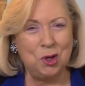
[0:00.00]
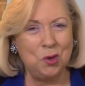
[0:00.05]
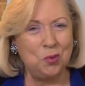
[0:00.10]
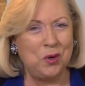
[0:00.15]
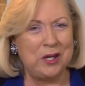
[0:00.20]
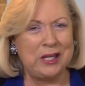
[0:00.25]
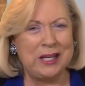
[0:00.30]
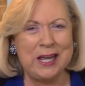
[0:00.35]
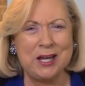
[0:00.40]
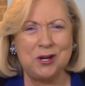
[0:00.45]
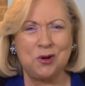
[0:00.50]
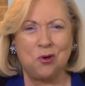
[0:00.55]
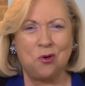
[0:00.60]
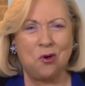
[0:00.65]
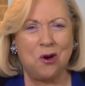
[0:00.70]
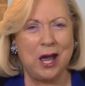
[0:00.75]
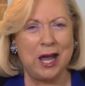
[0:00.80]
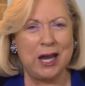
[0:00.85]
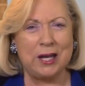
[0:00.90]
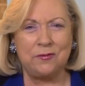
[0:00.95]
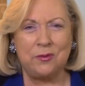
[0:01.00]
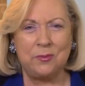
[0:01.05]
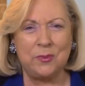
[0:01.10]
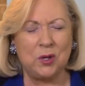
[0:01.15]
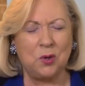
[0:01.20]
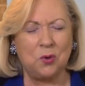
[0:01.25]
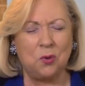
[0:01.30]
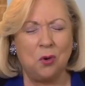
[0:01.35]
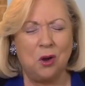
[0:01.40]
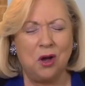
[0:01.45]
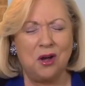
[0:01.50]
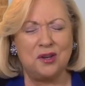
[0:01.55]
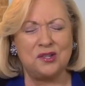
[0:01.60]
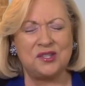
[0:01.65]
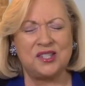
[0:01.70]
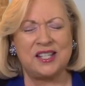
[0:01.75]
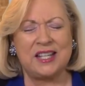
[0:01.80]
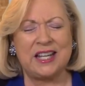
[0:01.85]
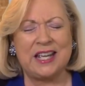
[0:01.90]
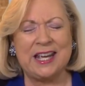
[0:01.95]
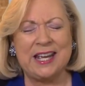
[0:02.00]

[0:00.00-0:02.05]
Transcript: when He cried from the cross,